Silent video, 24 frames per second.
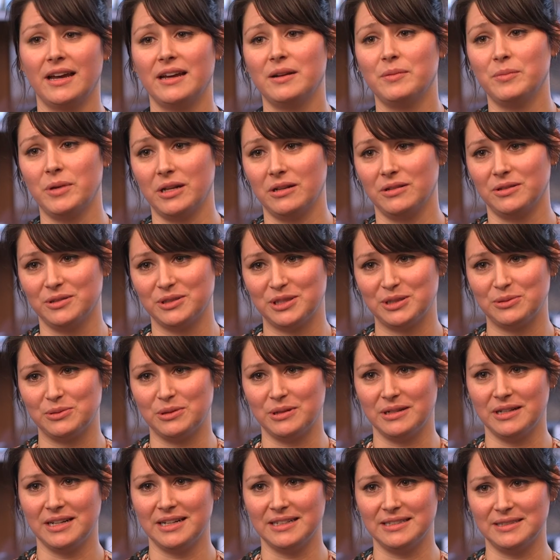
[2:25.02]
at a medical
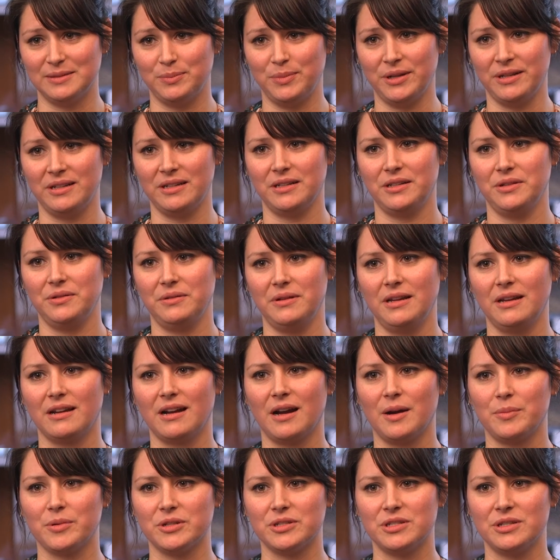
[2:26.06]
school has been a
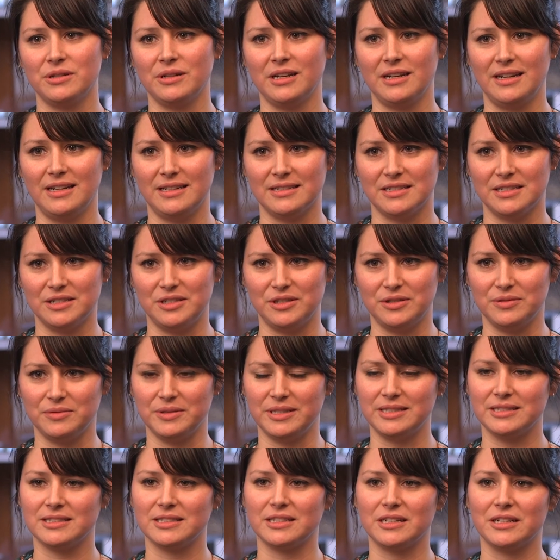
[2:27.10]
unique opportunity to do
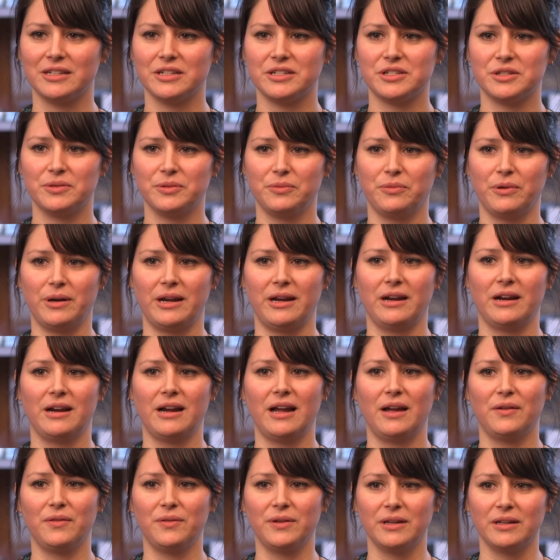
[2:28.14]
research where
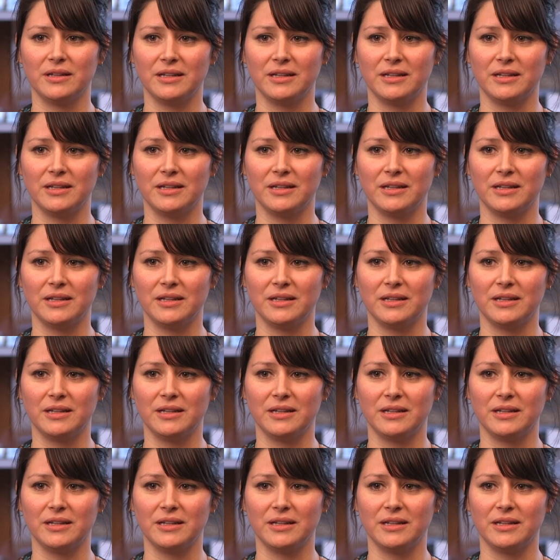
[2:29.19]
I feel